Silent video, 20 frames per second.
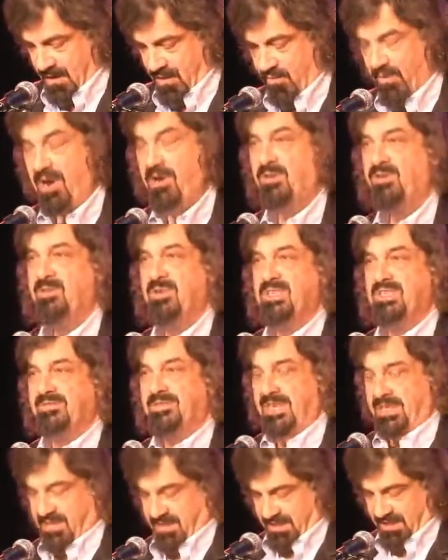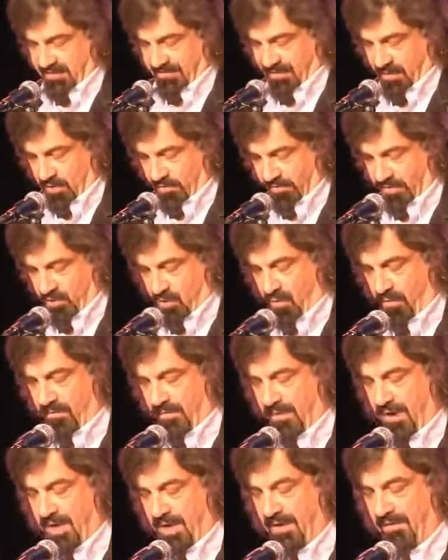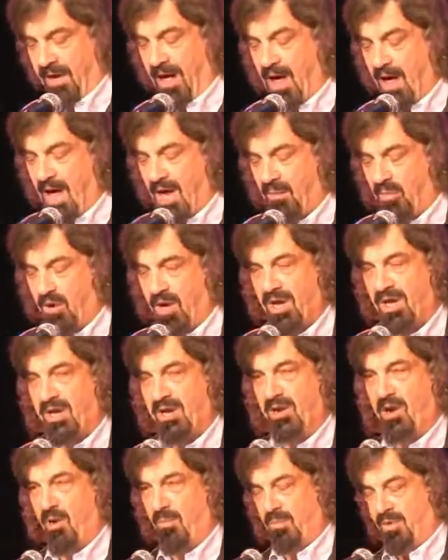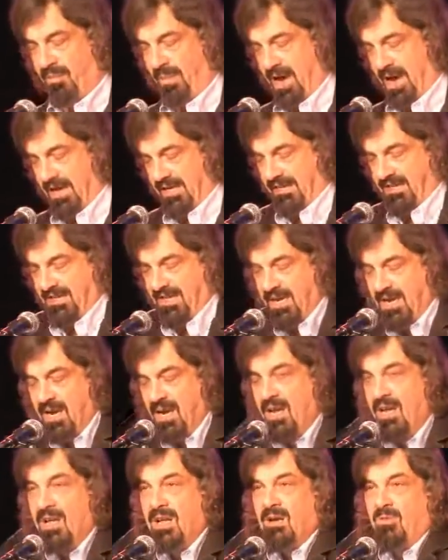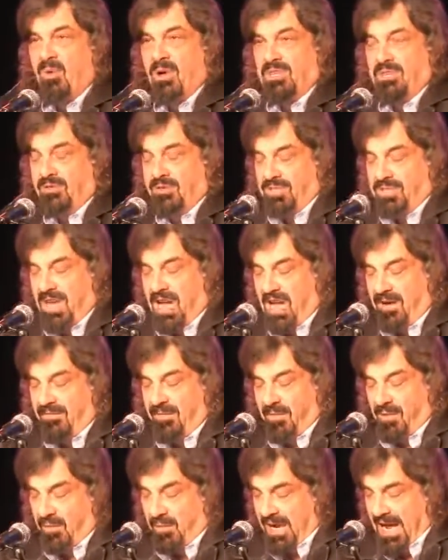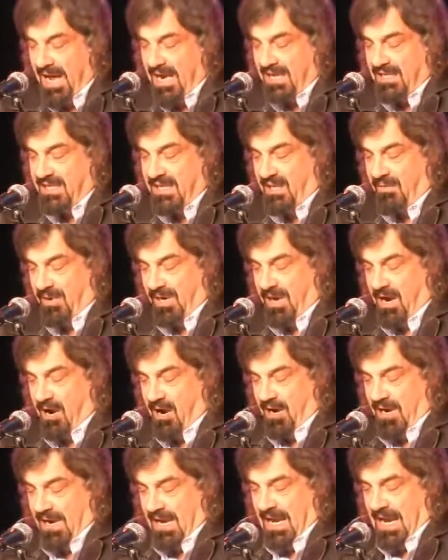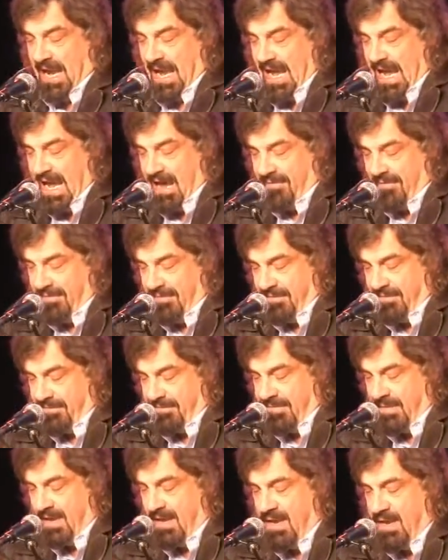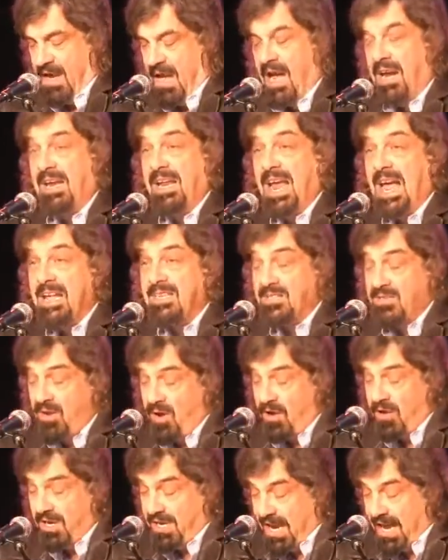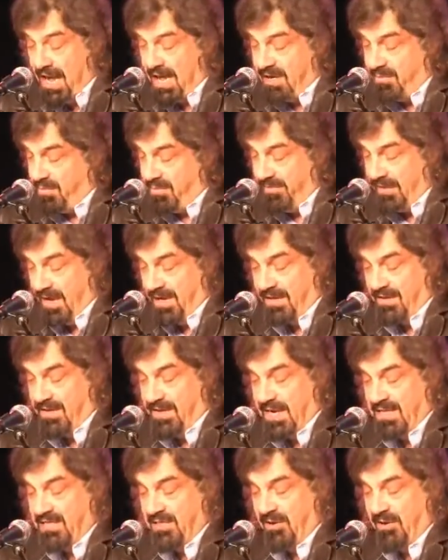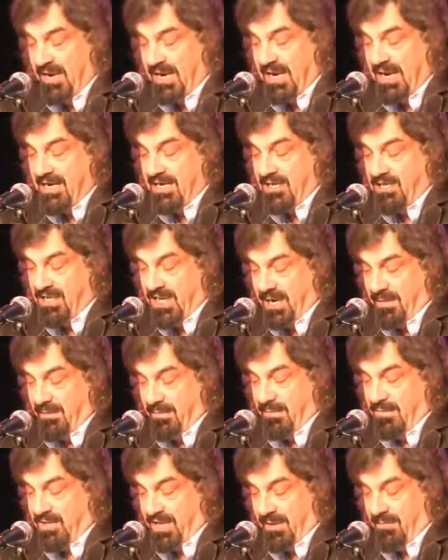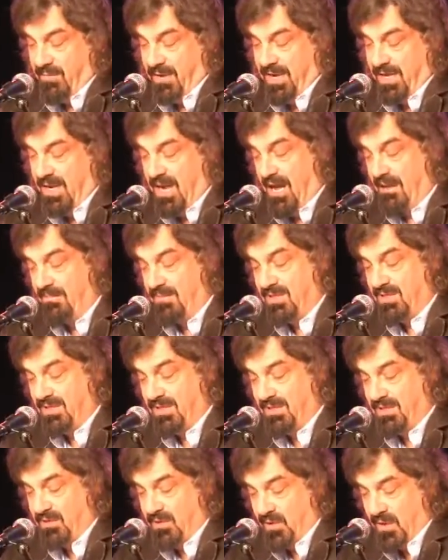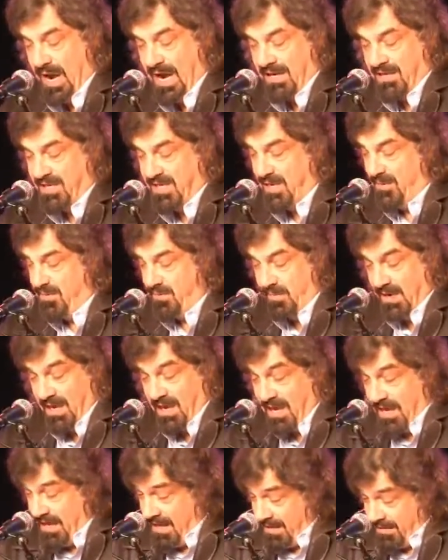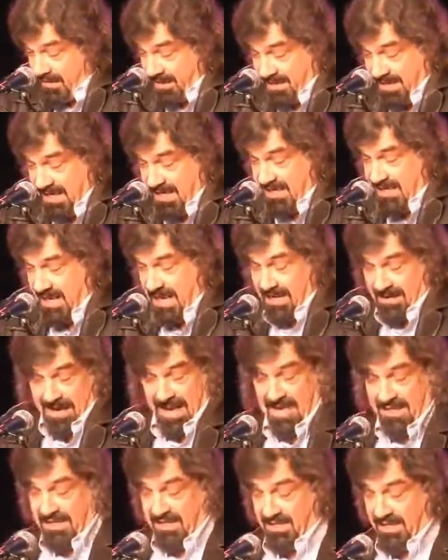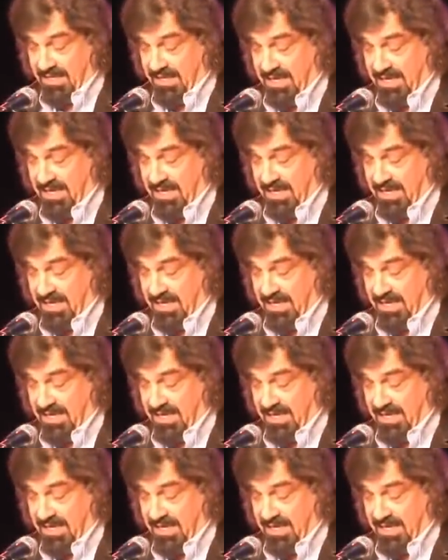The road to his visions involves an awful lot of hard work and compromise once you start from the reality that we currently have. And he has not yet provided the necessary leadership when it comes to actually the enacting the